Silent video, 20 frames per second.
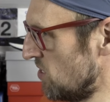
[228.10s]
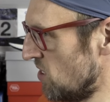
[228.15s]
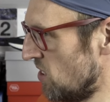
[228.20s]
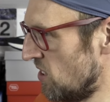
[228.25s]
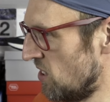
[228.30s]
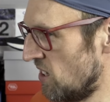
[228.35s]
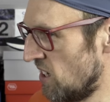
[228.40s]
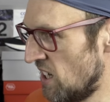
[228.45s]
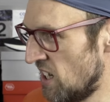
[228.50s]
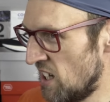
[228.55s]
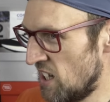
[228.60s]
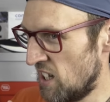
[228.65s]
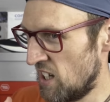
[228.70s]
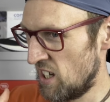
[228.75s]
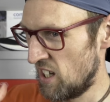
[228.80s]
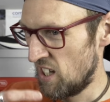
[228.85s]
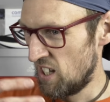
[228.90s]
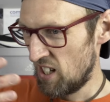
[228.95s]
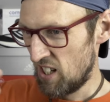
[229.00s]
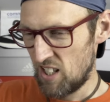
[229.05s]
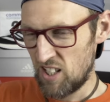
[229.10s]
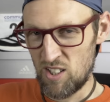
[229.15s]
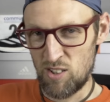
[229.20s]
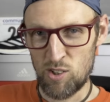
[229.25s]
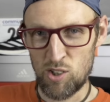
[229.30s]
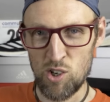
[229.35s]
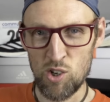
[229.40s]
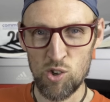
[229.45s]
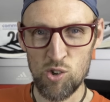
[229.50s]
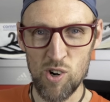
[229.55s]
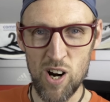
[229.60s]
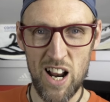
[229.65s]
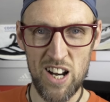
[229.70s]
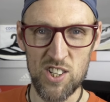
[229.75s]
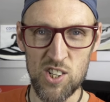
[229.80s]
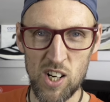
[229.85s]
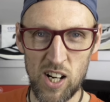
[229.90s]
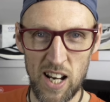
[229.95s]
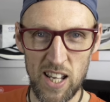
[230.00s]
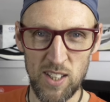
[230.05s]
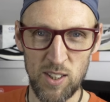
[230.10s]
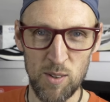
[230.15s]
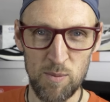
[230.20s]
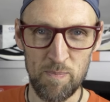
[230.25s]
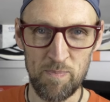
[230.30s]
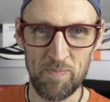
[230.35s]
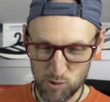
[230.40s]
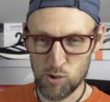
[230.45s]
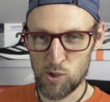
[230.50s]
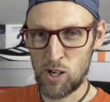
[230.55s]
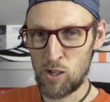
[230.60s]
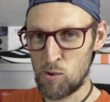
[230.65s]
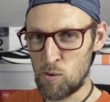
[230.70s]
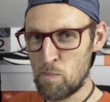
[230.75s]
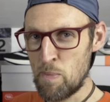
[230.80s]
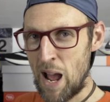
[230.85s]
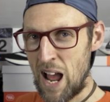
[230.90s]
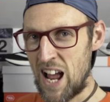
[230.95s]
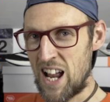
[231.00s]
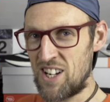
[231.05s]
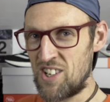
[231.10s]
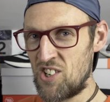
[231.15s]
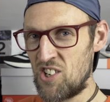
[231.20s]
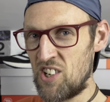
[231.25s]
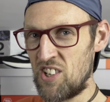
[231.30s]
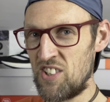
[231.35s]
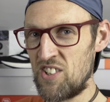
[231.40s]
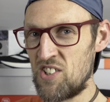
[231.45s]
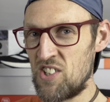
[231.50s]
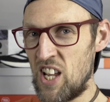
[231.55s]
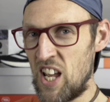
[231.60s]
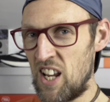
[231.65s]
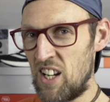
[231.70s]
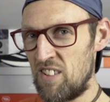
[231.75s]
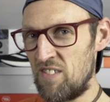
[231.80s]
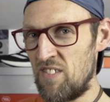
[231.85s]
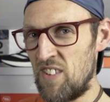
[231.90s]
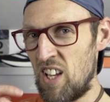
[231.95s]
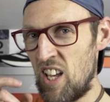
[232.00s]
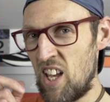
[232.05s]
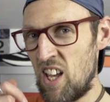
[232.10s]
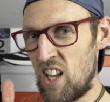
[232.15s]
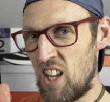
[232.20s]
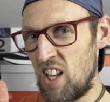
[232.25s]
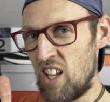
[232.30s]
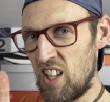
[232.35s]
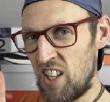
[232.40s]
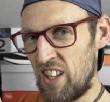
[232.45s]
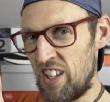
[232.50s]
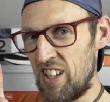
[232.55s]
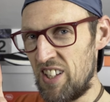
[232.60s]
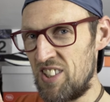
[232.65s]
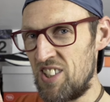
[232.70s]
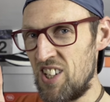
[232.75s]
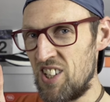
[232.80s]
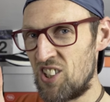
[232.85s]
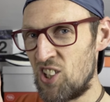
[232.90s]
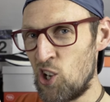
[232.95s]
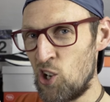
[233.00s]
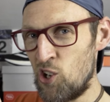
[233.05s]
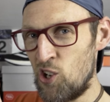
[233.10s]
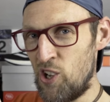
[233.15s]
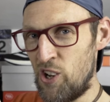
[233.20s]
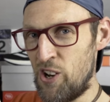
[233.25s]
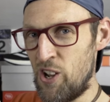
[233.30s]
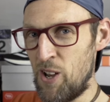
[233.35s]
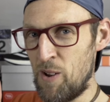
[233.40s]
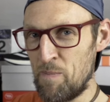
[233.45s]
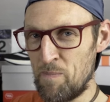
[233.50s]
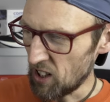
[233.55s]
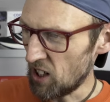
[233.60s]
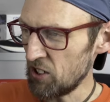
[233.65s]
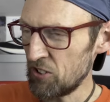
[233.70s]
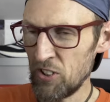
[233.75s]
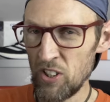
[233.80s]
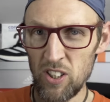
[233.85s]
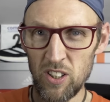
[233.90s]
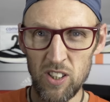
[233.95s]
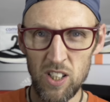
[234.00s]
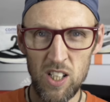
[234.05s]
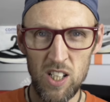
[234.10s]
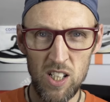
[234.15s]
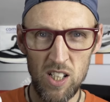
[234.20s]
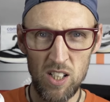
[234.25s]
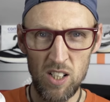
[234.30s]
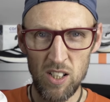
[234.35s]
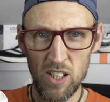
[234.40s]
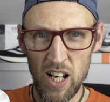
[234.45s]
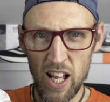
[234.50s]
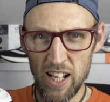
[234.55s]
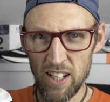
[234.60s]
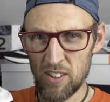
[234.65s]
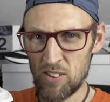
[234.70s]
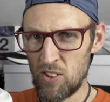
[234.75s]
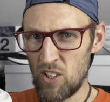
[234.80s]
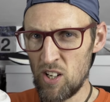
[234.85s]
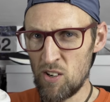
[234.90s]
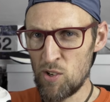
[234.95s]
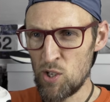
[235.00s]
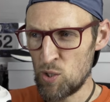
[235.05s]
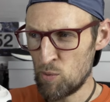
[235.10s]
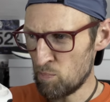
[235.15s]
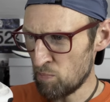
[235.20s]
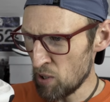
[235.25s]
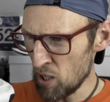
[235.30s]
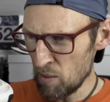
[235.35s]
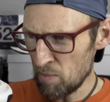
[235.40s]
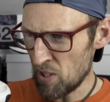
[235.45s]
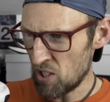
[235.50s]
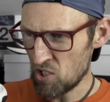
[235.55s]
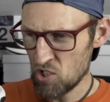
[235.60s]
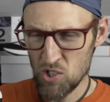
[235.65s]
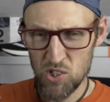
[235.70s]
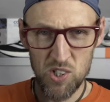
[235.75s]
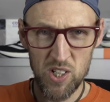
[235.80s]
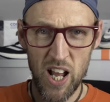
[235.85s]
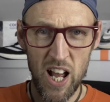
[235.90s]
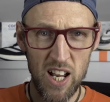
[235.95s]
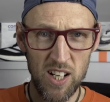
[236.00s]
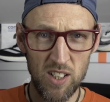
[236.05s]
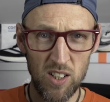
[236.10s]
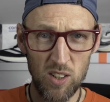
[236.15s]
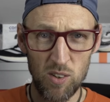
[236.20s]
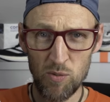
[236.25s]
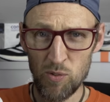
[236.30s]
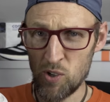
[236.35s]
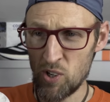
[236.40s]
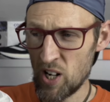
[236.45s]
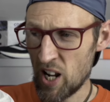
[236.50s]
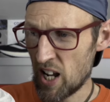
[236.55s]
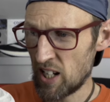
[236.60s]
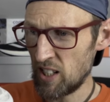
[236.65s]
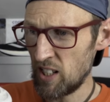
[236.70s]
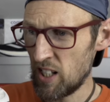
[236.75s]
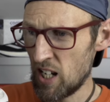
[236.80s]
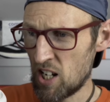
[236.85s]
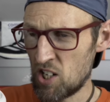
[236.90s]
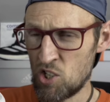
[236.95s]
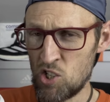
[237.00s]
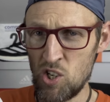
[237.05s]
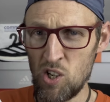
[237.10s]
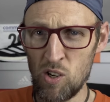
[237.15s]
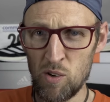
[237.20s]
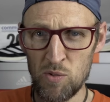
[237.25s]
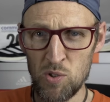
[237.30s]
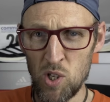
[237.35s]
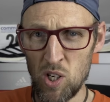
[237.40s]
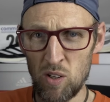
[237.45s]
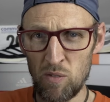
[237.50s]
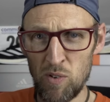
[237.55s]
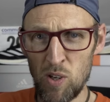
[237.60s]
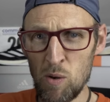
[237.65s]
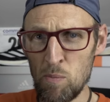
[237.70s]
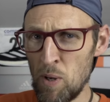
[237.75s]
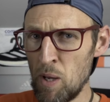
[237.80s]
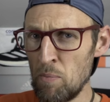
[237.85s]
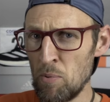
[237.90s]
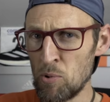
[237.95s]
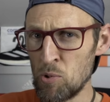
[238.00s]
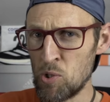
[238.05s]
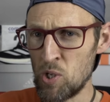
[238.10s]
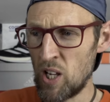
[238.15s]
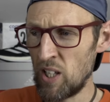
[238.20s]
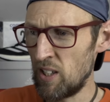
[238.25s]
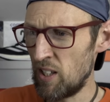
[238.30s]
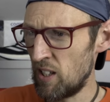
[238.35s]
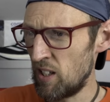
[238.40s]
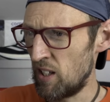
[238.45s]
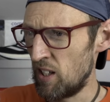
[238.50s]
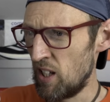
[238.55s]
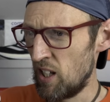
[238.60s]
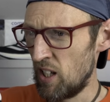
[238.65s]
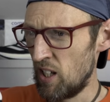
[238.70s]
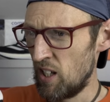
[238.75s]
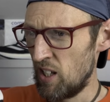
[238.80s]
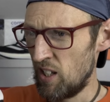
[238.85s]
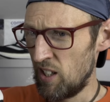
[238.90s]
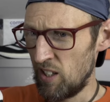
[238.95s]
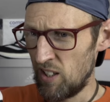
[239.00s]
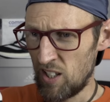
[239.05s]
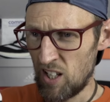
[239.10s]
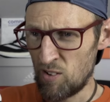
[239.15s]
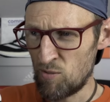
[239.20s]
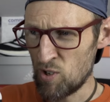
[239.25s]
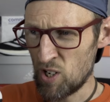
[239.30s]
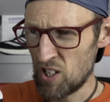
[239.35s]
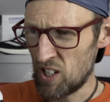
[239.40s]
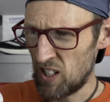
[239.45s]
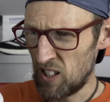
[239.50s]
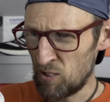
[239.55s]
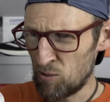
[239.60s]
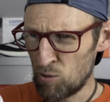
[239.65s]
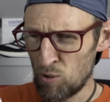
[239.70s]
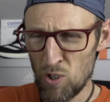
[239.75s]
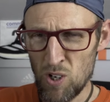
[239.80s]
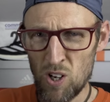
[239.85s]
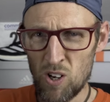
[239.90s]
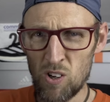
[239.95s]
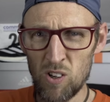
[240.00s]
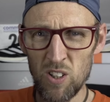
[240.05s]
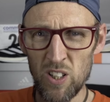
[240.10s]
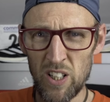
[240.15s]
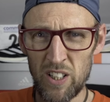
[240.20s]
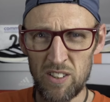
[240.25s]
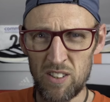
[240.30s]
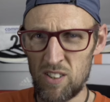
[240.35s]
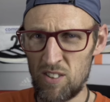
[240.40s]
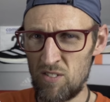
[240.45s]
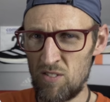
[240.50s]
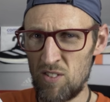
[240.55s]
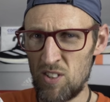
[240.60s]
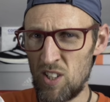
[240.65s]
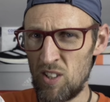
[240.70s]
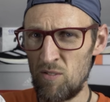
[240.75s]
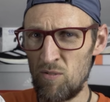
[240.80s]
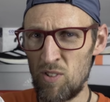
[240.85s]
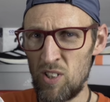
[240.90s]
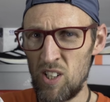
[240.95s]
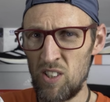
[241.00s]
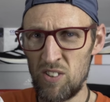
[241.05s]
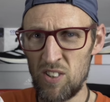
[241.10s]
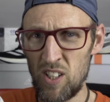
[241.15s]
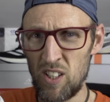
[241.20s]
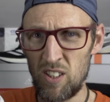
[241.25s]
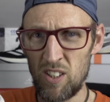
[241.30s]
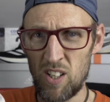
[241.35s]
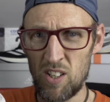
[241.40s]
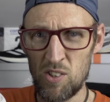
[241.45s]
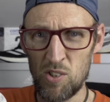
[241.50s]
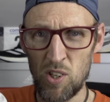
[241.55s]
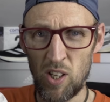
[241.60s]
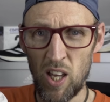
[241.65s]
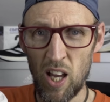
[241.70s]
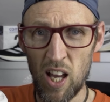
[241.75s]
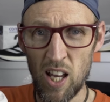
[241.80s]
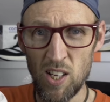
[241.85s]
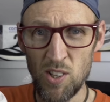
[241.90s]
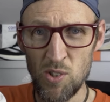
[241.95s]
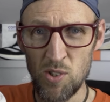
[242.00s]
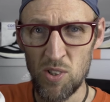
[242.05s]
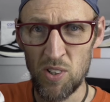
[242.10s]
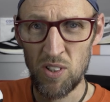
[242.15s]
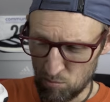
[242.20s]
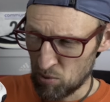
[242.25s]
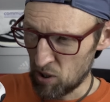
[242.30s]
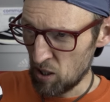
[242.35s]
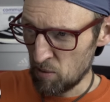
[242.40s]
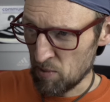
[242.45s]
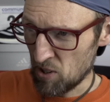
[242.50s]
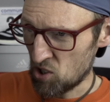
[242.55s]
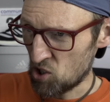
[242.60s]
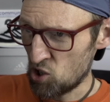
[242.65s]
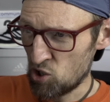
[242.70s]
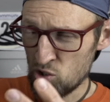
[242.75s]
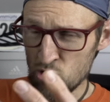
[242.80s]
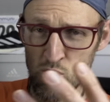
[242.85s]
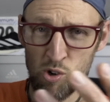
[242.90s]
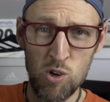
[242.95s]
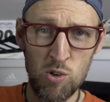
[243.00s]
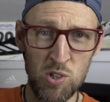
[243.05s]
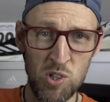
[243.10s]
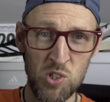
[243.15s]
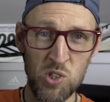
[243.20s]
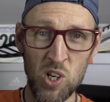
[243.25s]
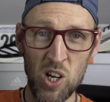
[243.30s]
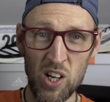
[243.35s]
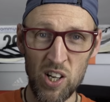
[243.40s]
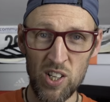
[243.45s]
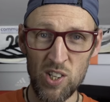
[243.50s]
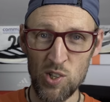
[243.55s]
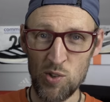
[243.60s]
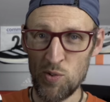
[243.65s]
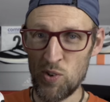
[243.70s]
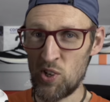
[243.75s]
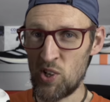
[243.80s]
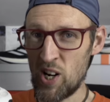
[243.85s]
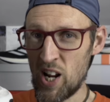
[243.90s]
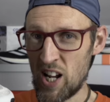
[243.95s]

to congratulate them. Or a little badge saying, did good. I think the length here is pretty much standard for an Adidas shoe. I've seen a few people say that they run a little long. I don't really think that's the case. Pretty much as true to size for an